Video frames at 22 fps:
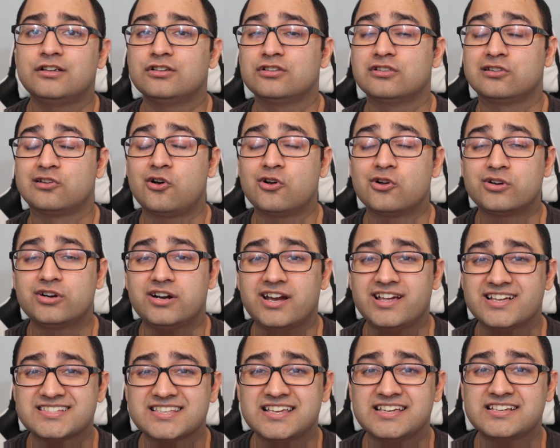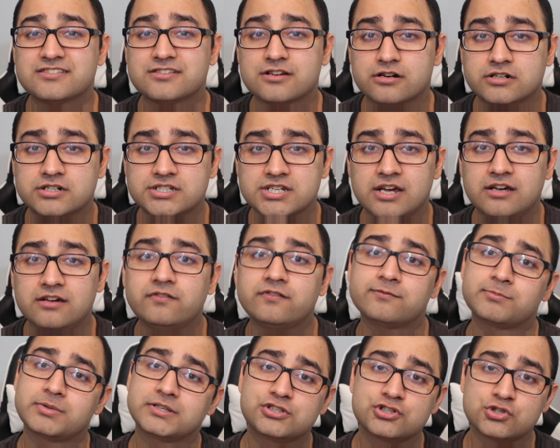Longer essays are
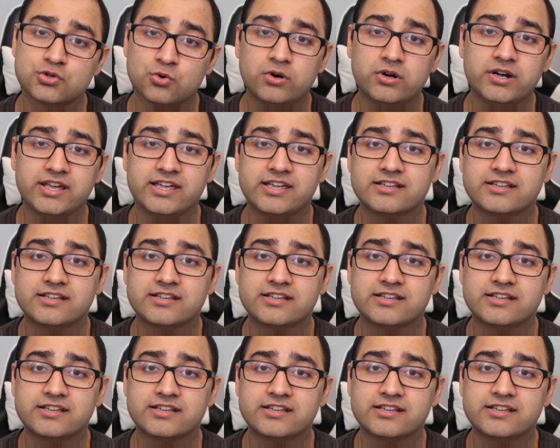tough, but short